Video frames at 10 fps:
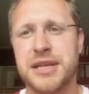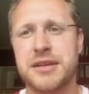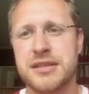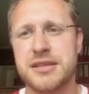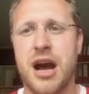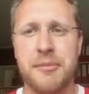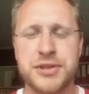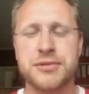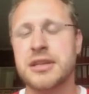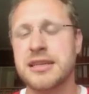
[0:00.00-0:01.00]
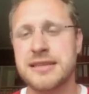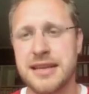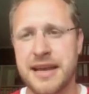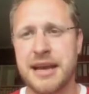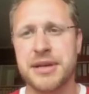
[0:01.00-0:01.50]
because the opportunities are
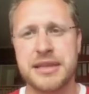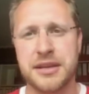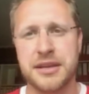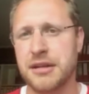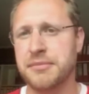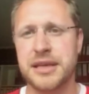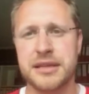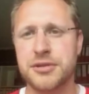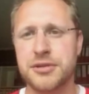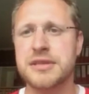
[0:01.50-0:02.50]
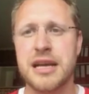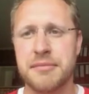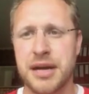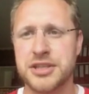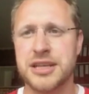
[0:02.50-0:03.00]
there, but they're not being used that much.